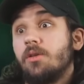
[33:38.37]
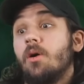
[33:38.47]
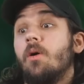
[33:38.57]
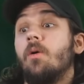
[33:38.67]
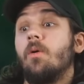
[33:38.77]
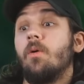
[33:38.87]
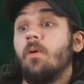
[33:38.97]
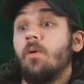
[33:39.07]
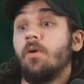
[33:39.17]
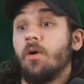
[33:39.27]

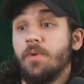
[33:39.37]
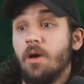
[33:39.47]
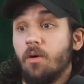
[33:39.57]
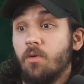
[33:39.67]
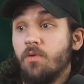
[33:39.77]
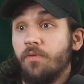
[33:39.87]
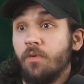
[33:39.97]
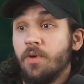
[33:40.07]
Yo, are we Ove?